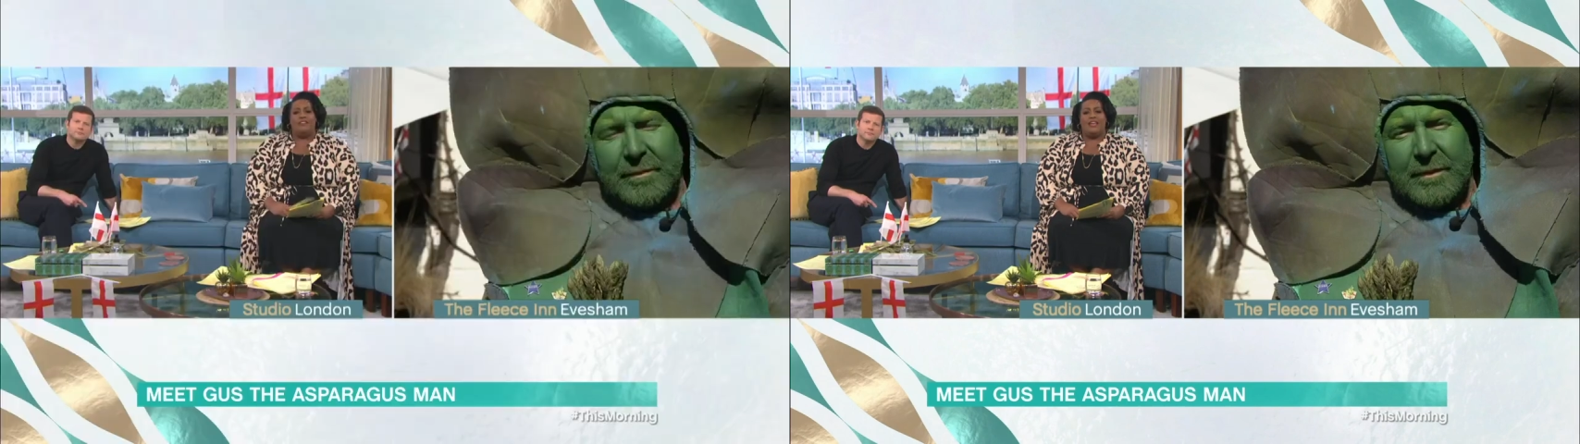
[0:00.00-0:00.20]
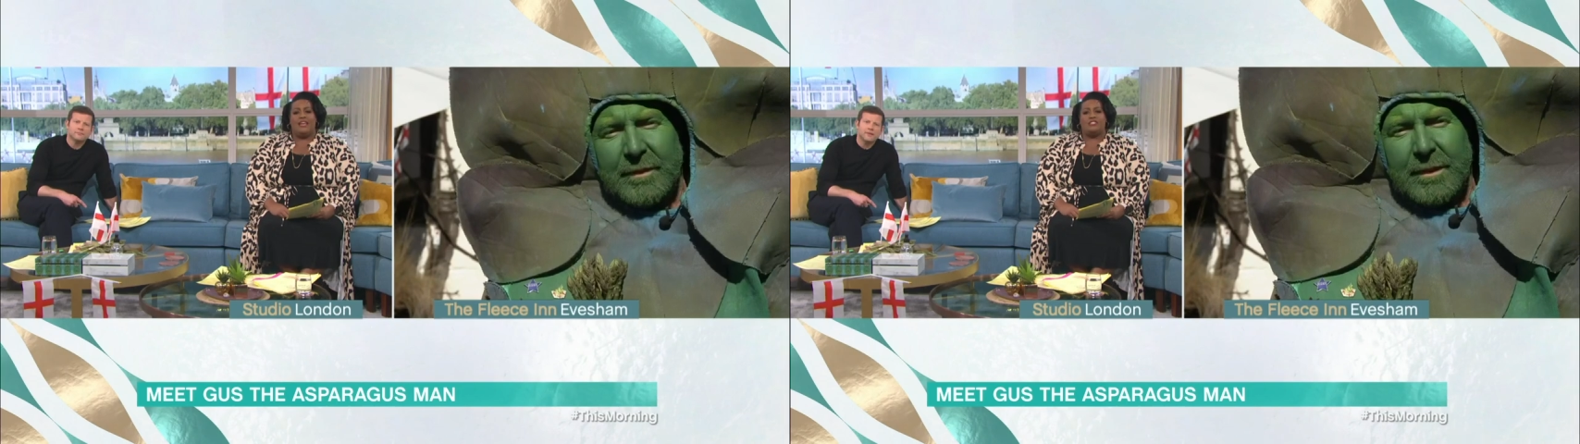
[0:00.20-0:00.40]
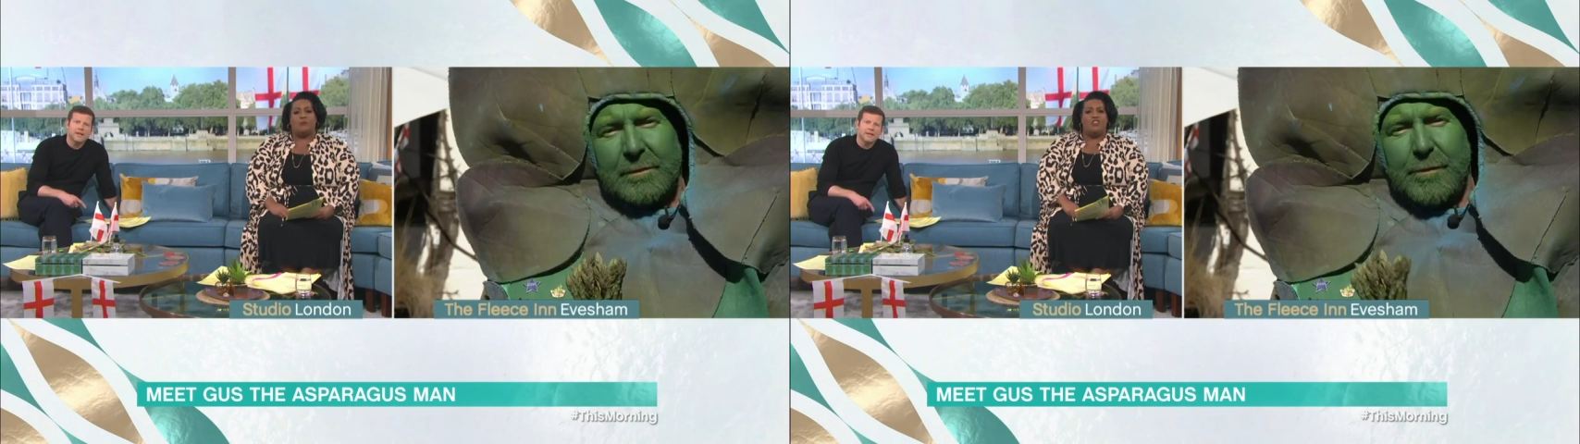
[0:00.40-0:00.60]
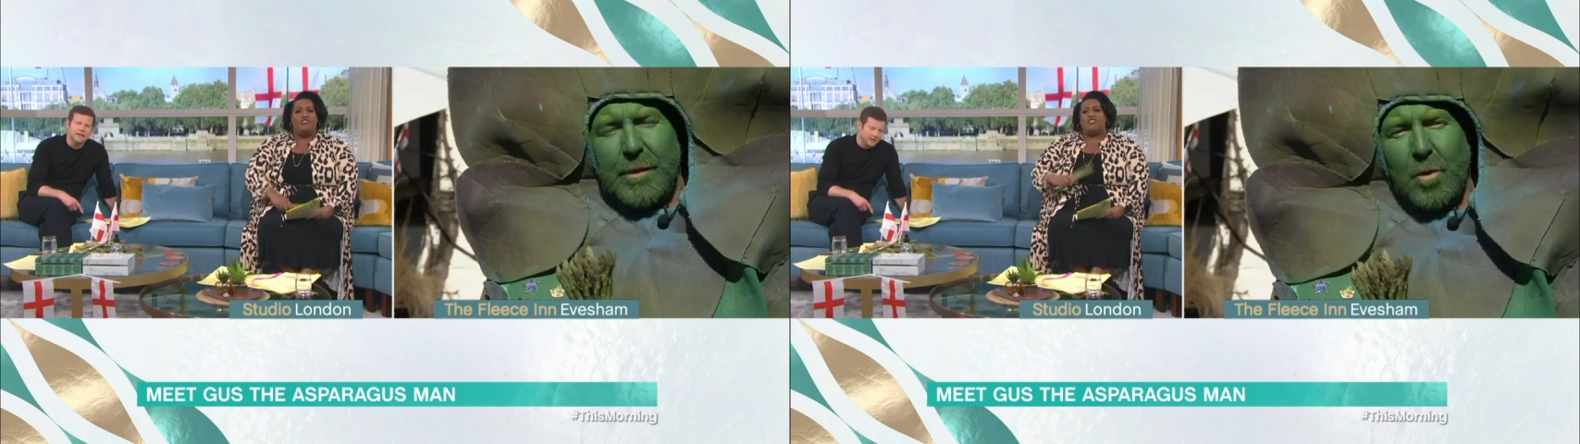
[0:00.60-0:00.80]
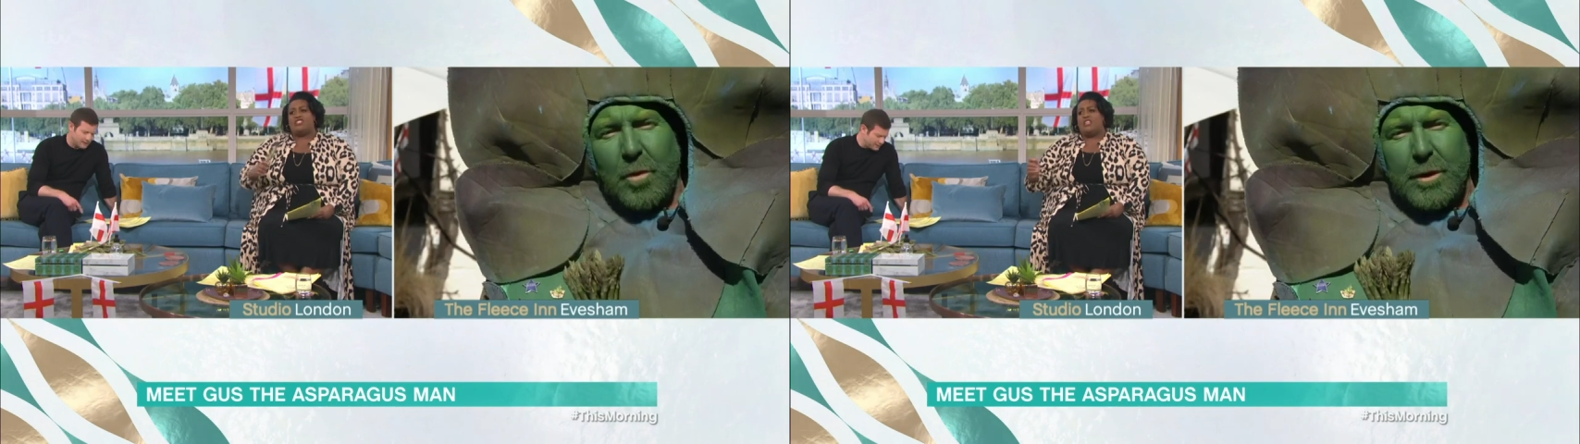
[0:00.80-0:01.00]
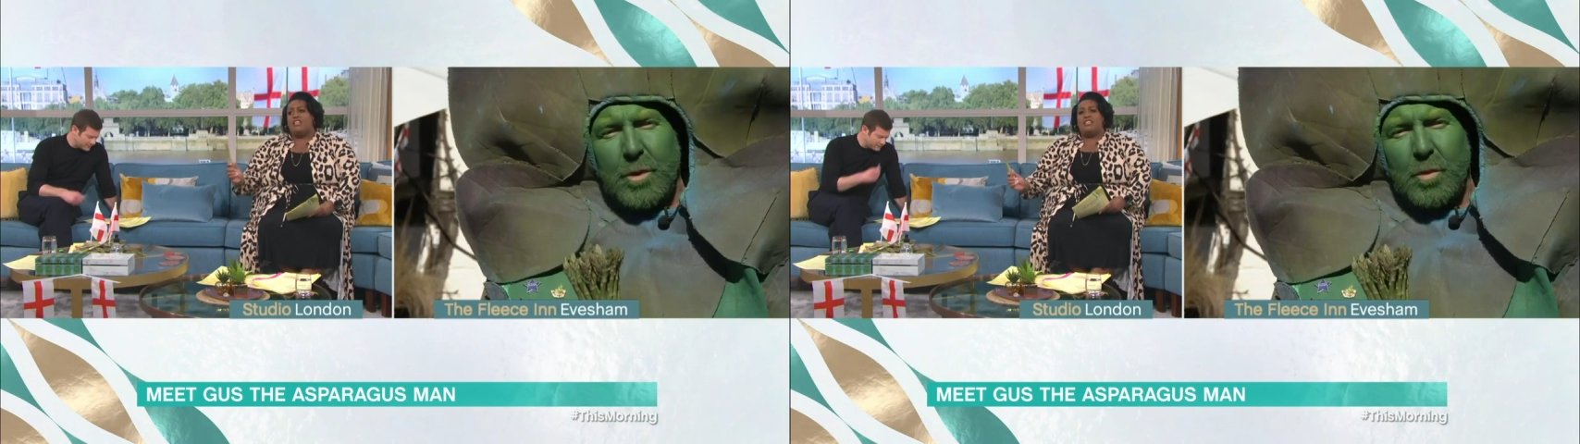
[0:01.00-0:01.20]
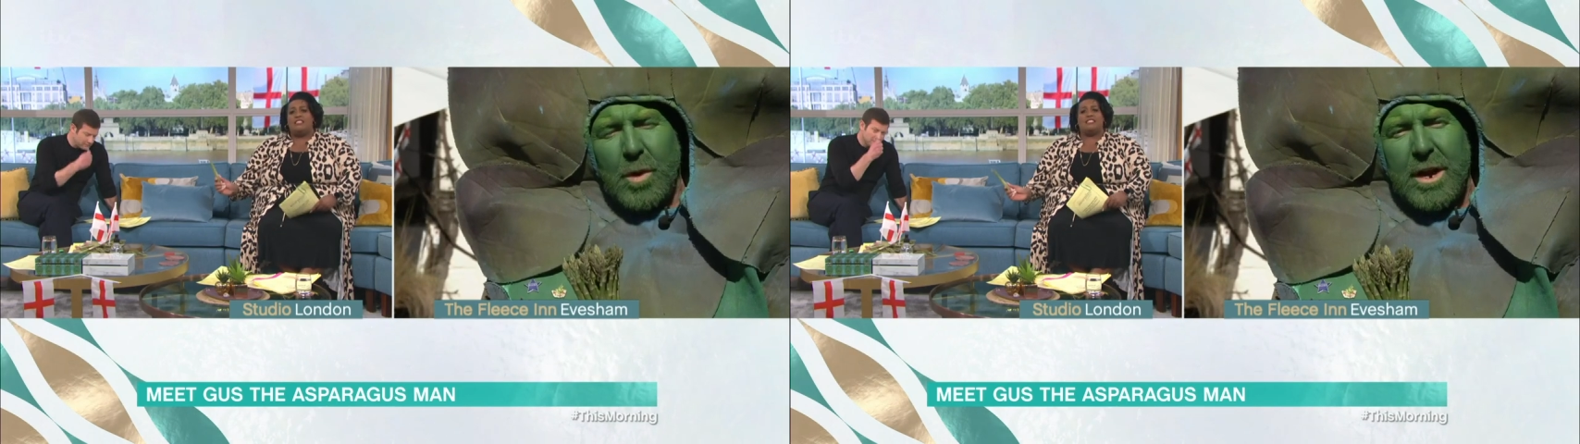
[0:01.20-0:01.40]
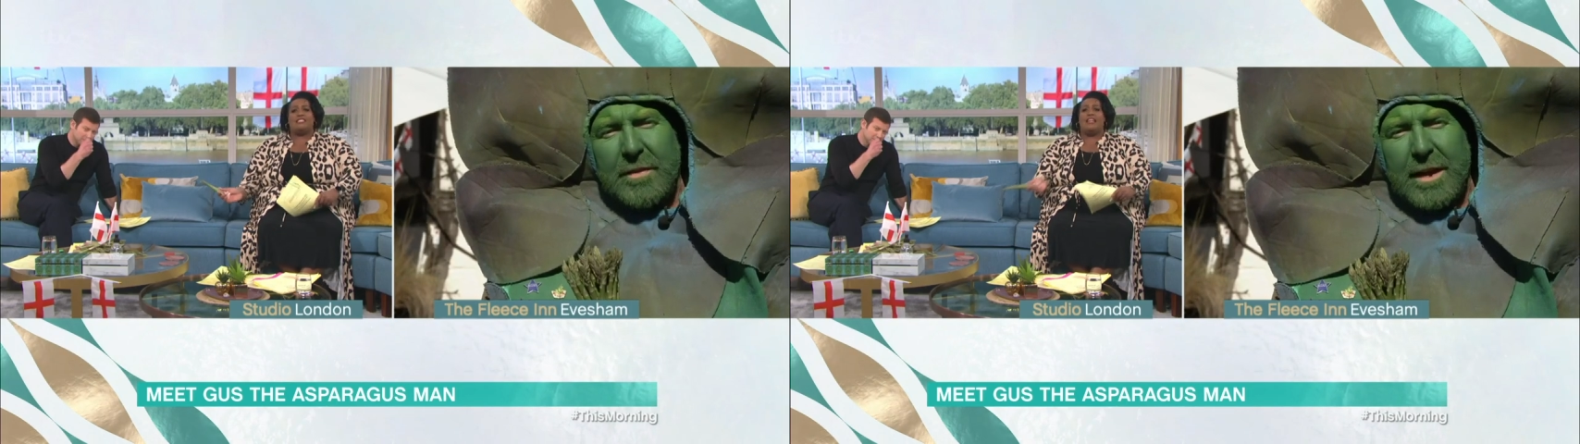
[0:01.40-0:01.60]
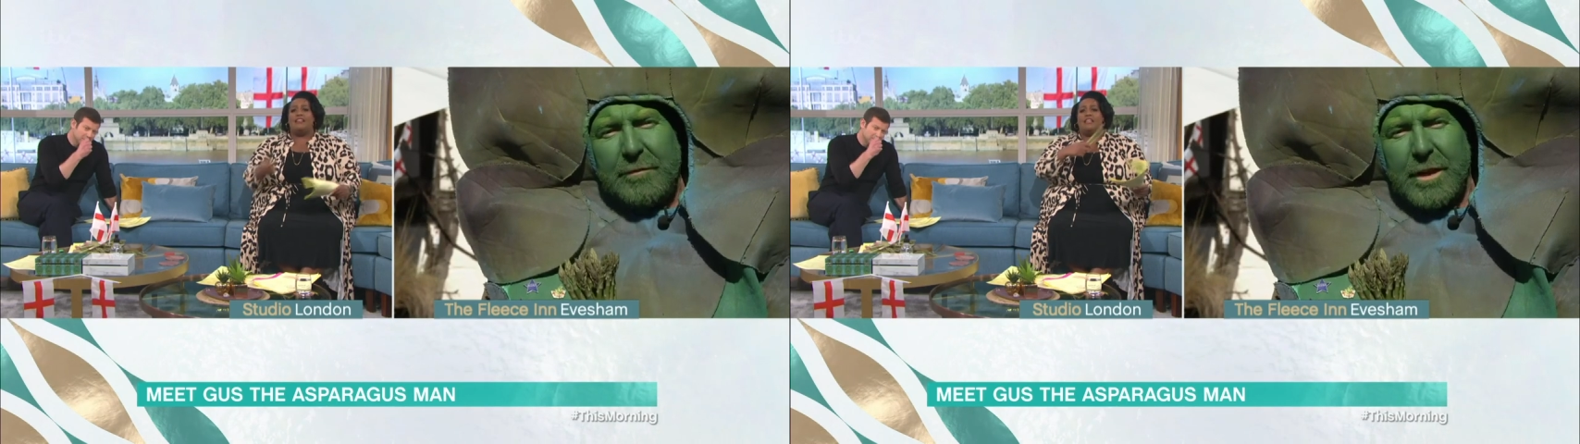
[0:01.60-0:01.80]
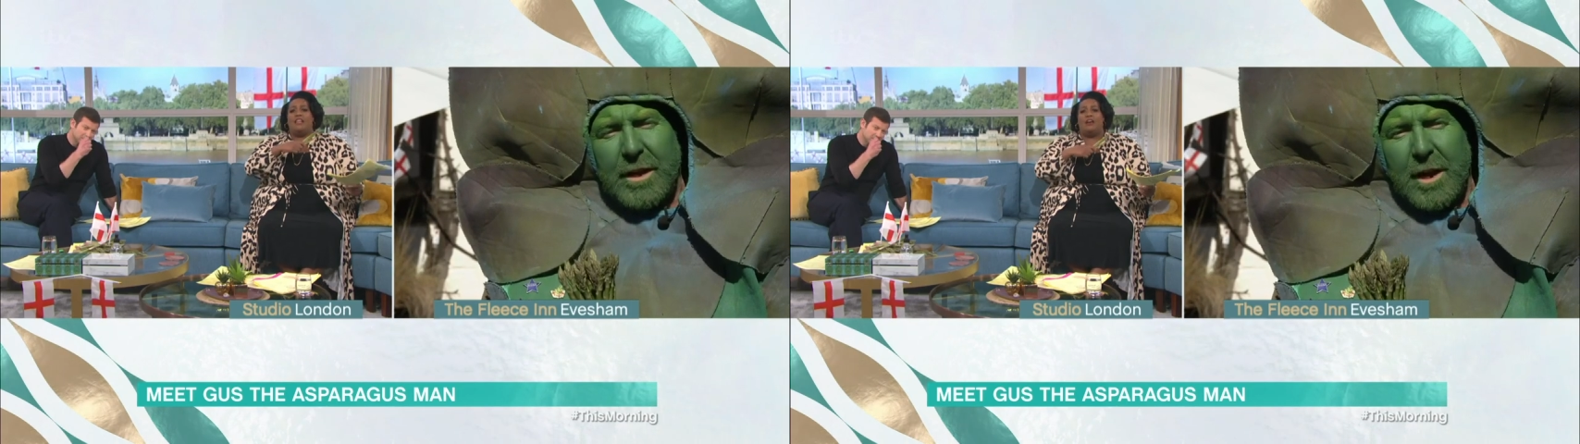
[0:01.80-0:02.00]
it! So what you just all the good work they've done
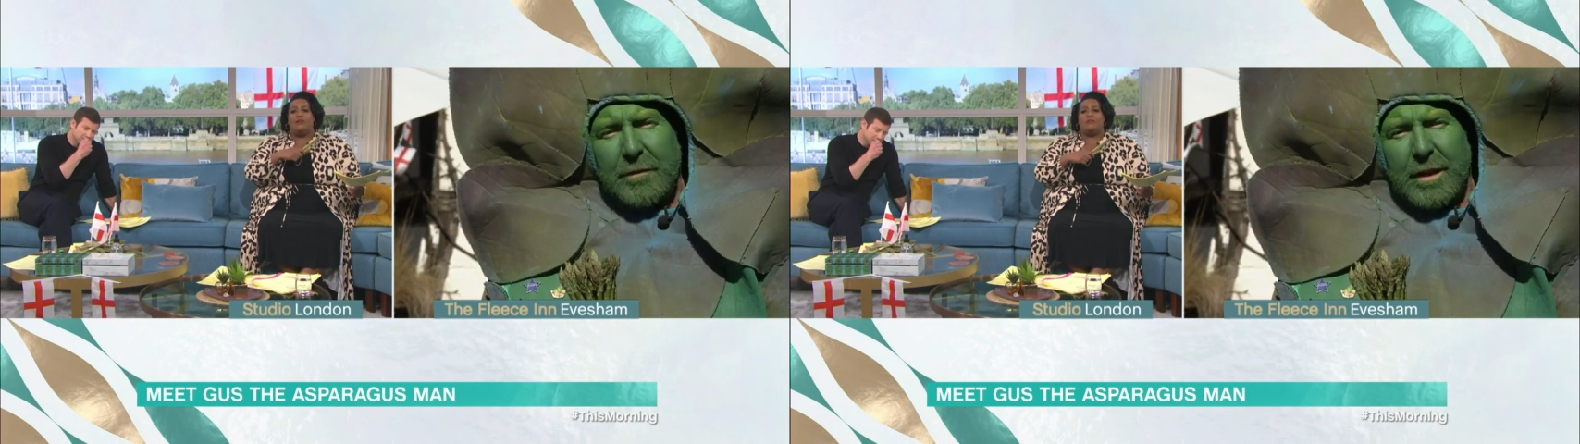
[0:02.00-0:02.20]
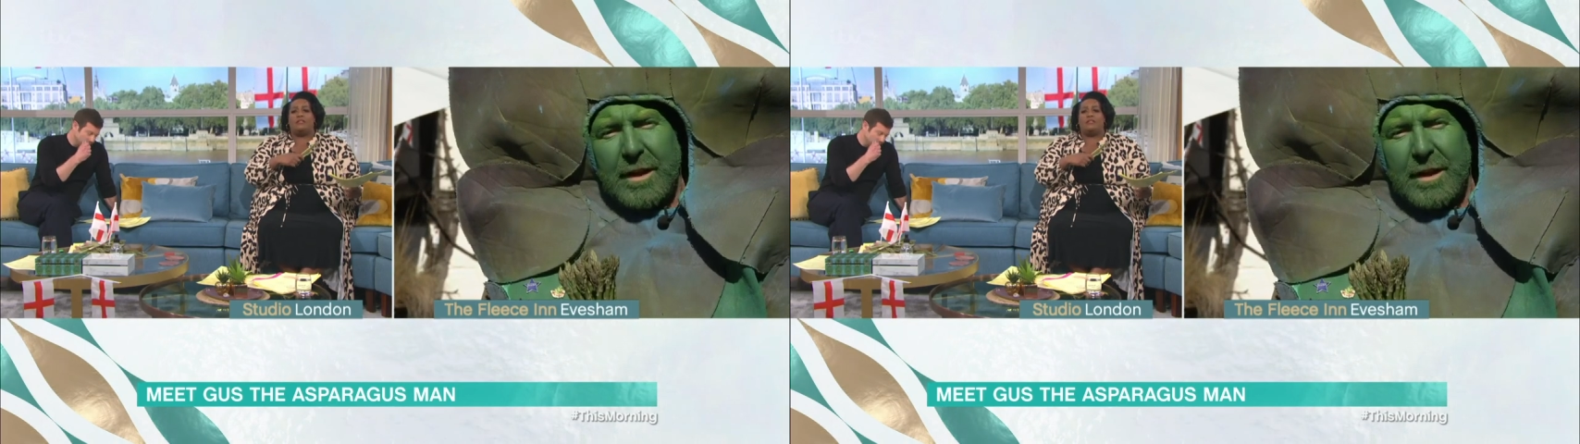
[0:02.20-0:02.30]
load. over the